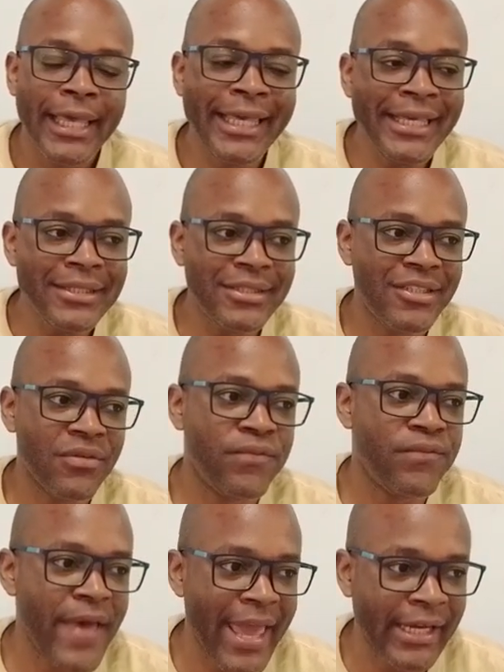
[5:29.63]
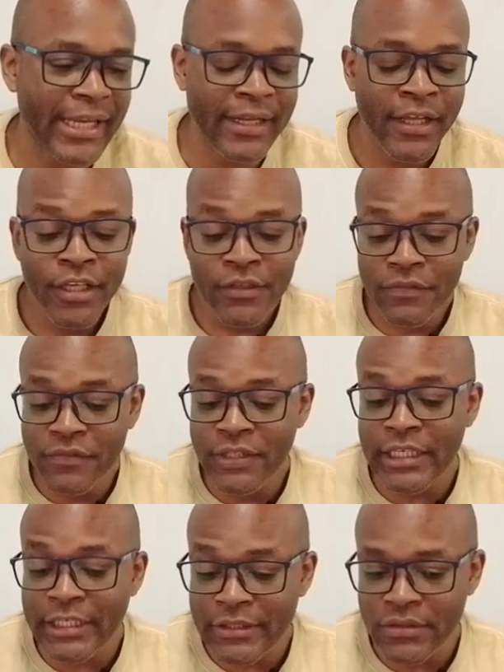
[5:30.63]
is the fact that
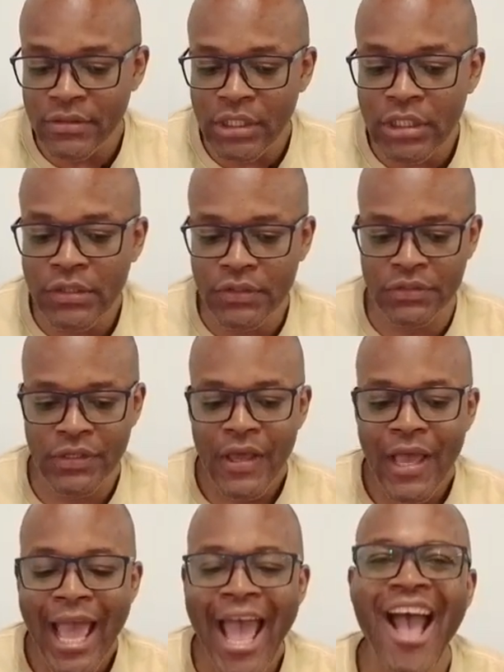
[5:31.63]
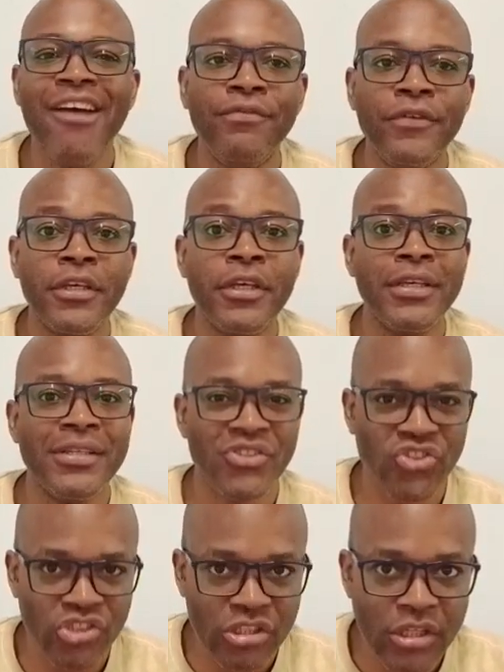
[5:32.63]
these leaders, Africa
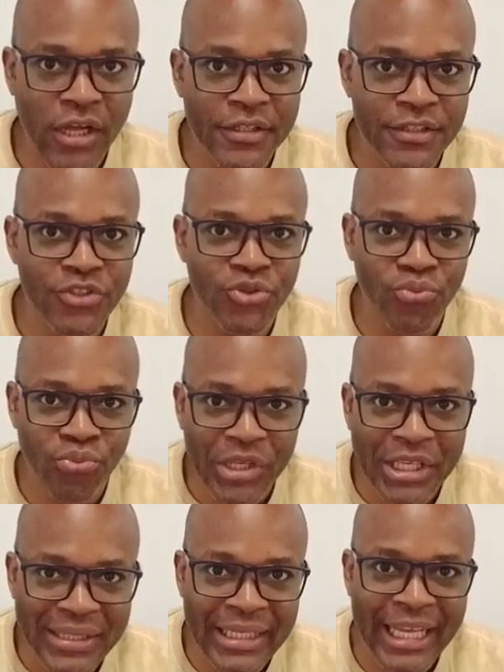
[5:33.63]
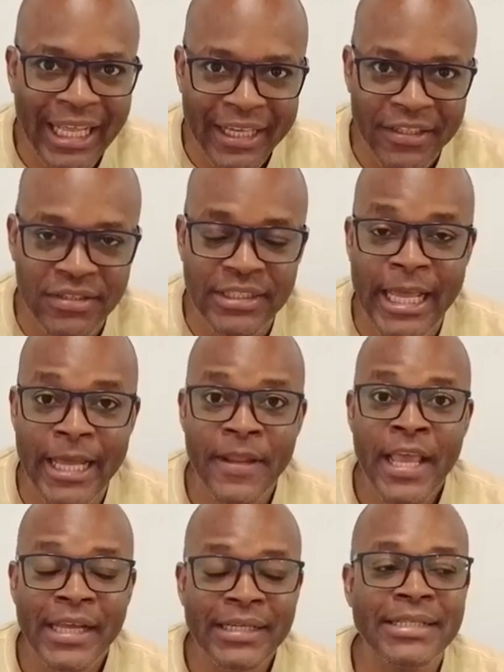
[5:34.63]
is starting to realize that
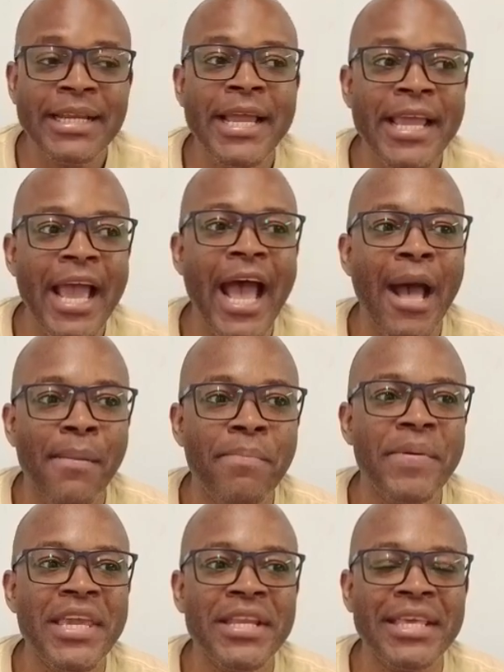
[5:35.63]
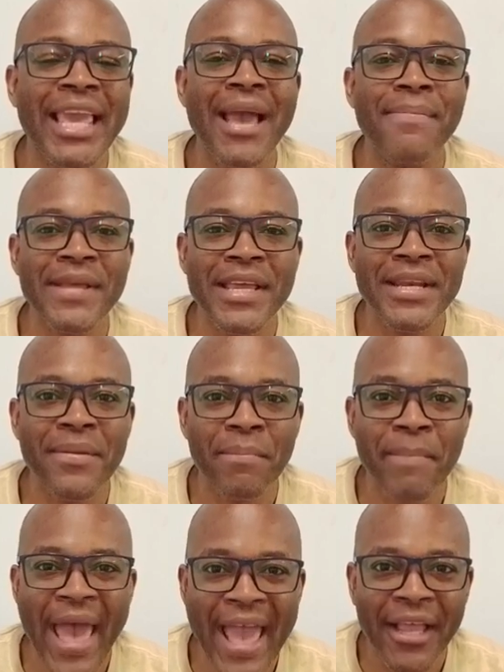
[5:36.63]
they are being kept in the
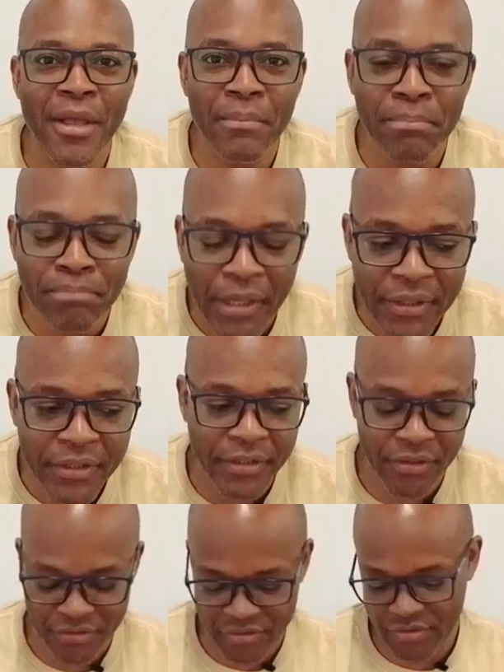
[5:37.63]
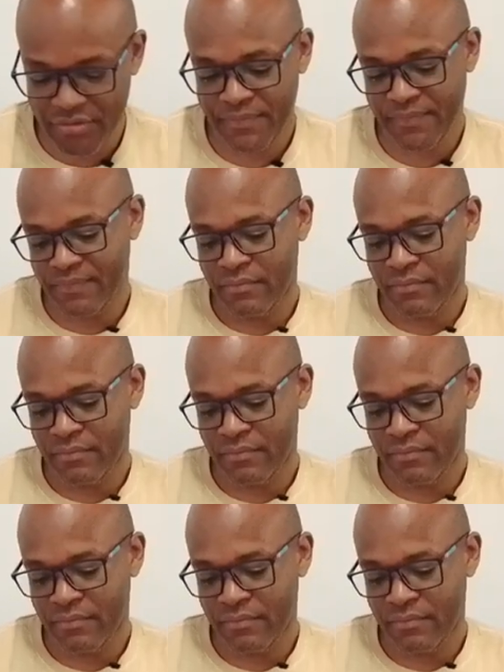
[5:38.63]
back burners.